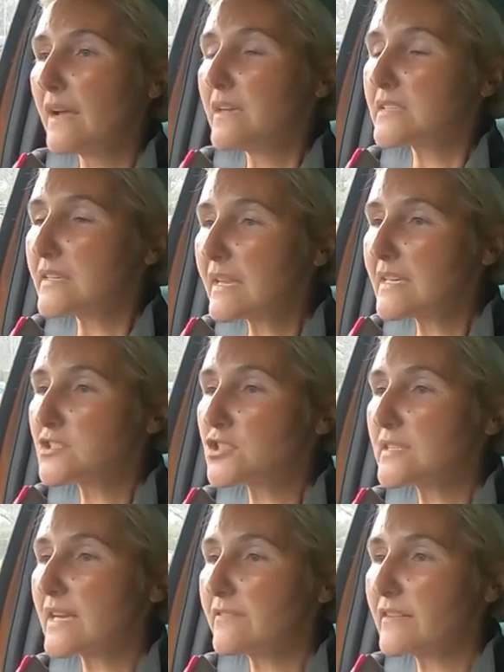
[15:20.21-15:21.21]
So let's
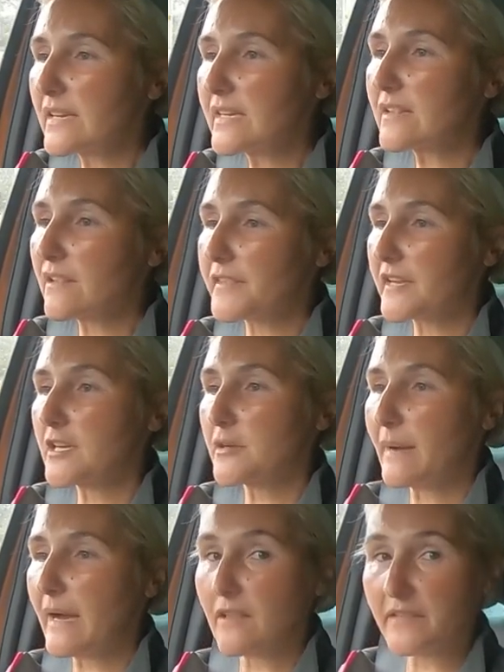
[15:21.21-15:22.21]
just have a little think
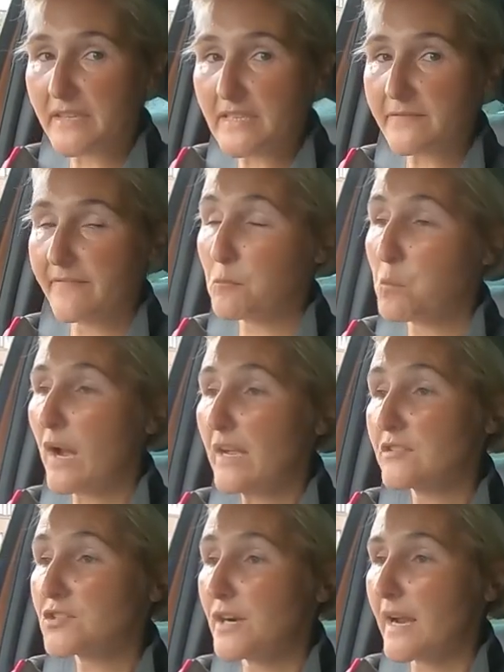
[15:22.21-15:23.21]
about this
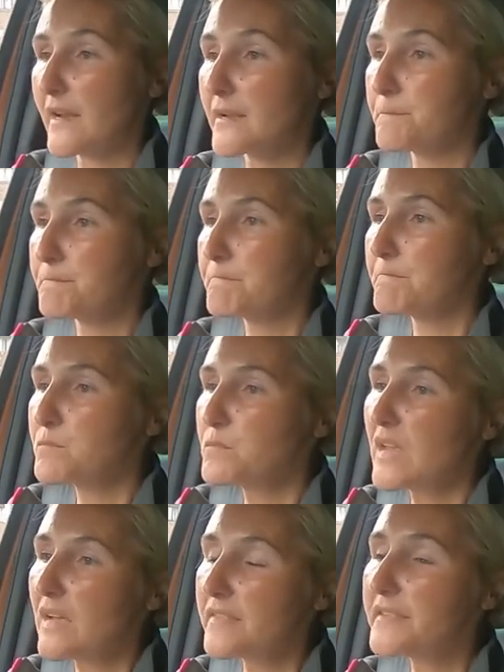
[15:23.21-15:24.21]
Wildtrak.
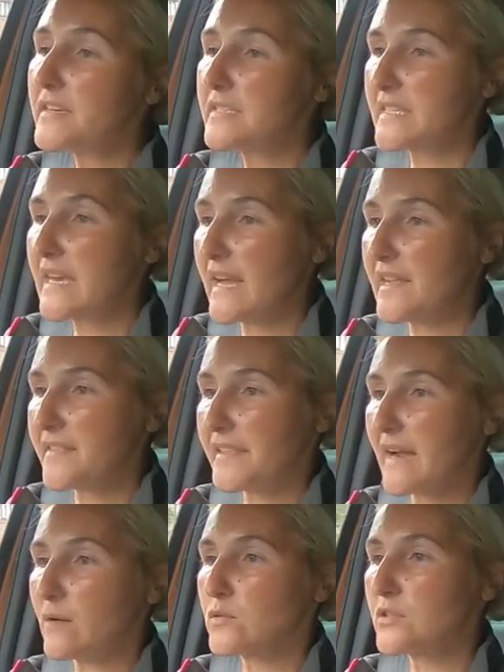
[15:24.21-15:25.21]

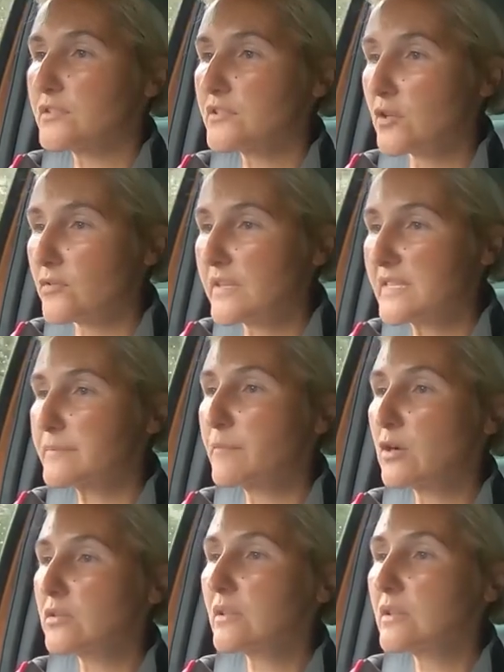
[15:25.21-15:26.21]
38,000 on this
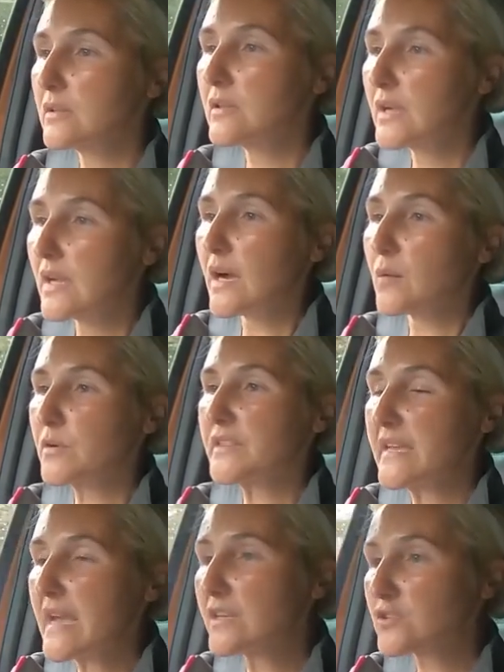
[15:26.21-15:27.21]
model, and with
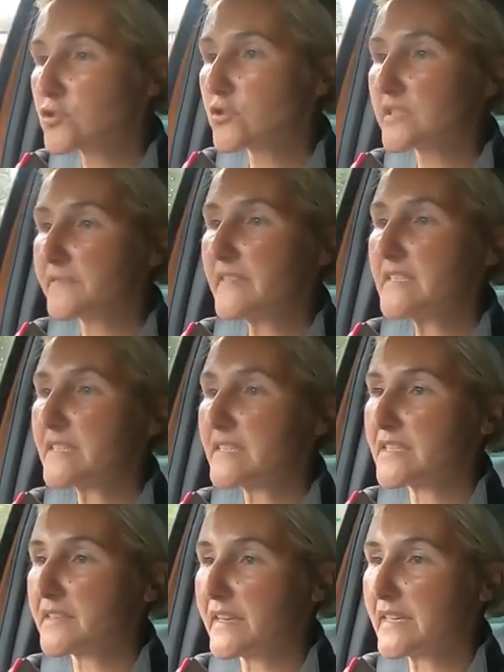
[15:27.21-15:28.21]
the extras fitted
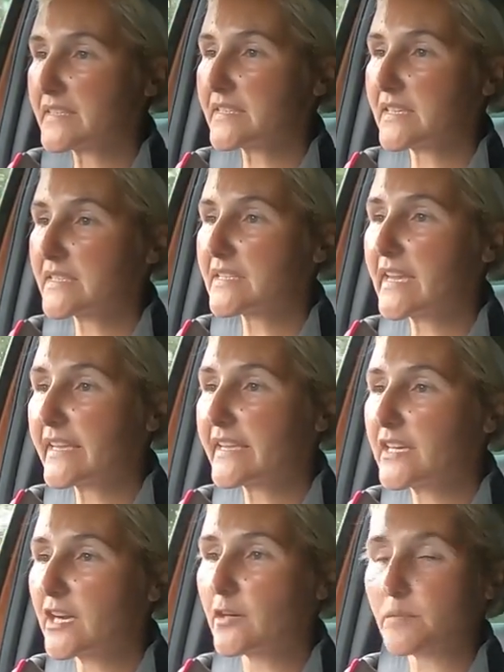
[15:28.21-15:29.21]
to this, it's taking
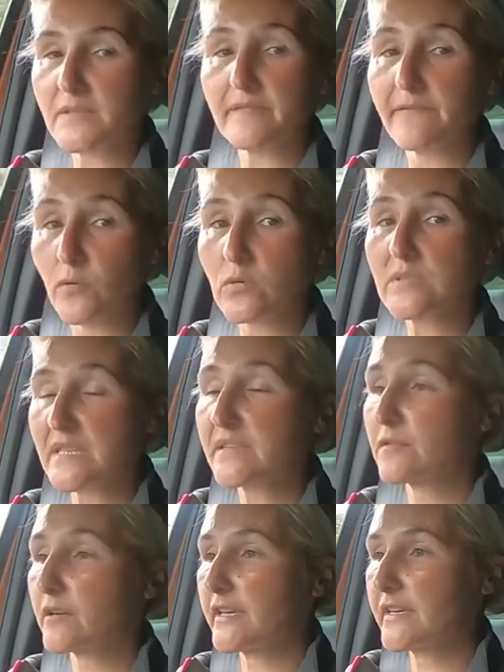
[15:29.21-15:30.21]
it up to
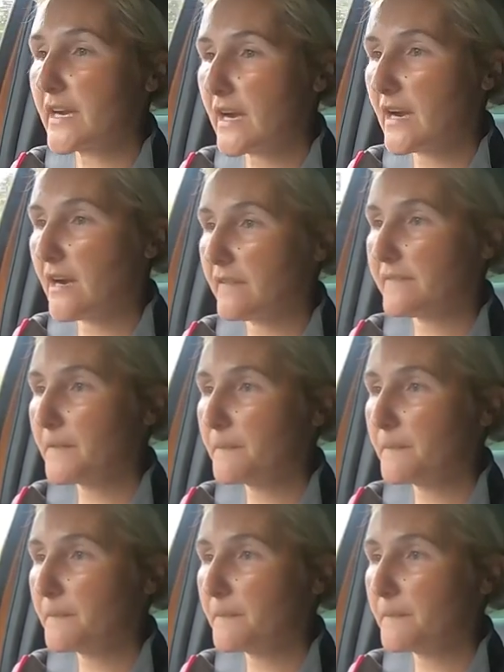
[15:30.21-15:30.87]
43 and a half.